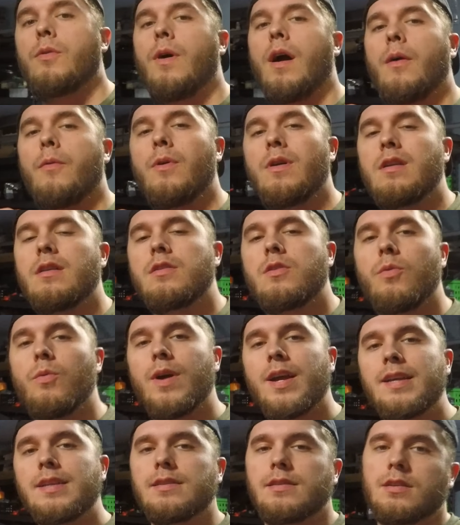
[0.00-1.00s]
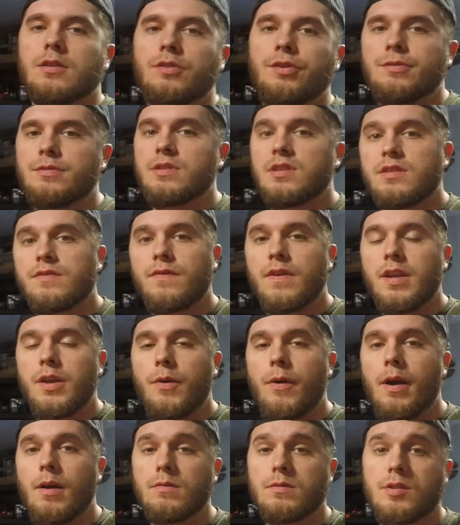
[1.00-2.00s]
I wanted to wait to close this
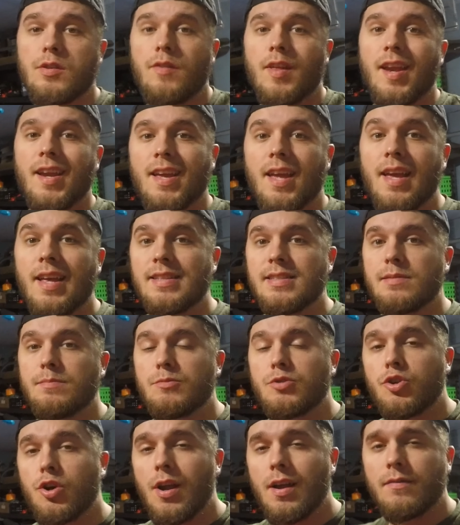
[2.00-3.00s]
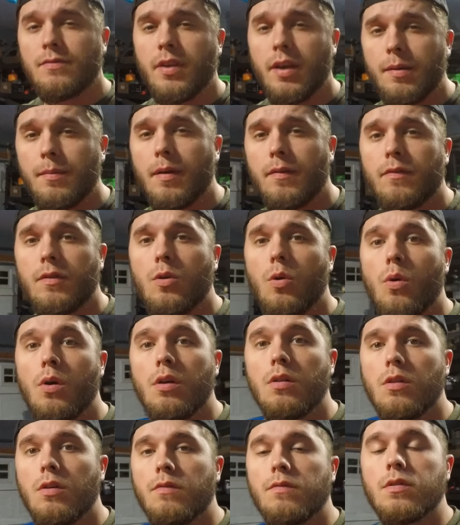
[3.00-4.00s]
video out so that I could get some drive time on the
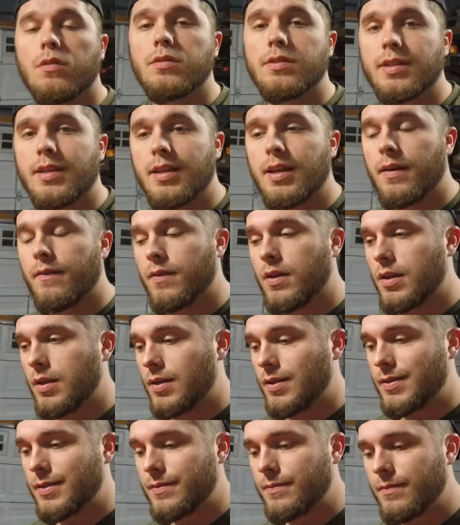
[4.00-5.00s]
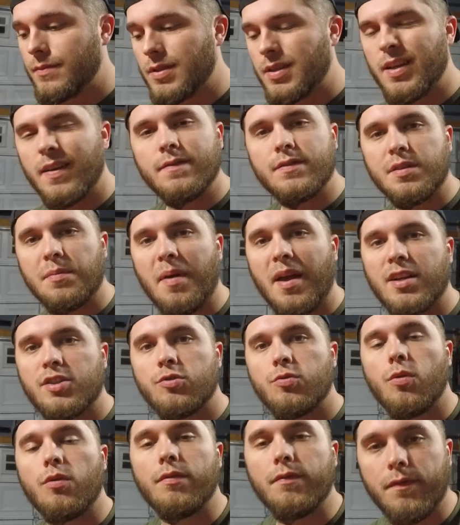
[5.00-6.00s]
coilovers, give some
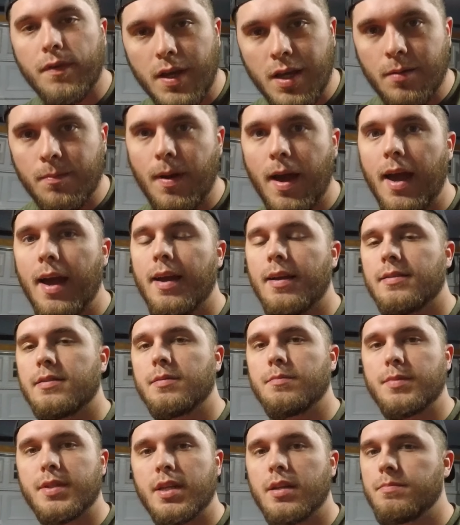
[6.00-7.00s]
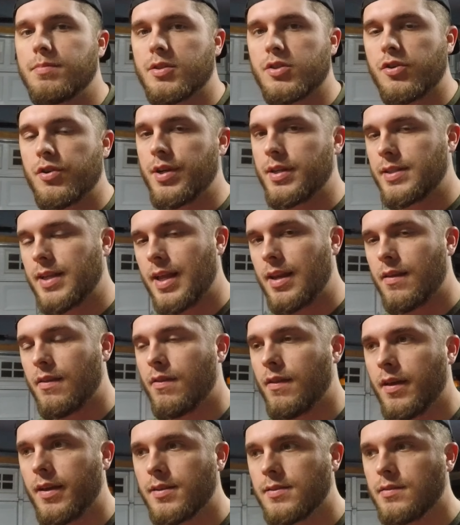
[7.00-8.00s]
actual feedback, some tips, tricks,
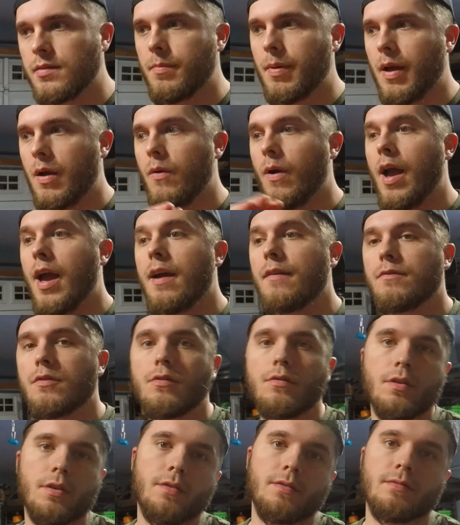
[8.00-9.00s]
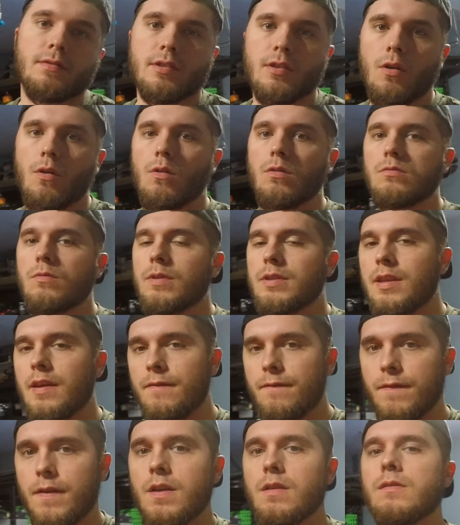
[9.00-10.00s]
anything about after they're installed, what they
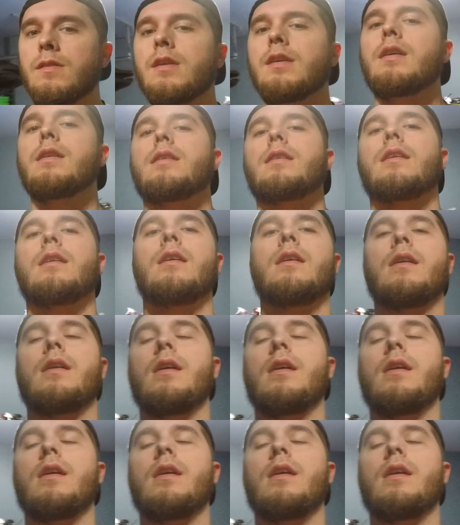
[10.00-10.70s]
feel like.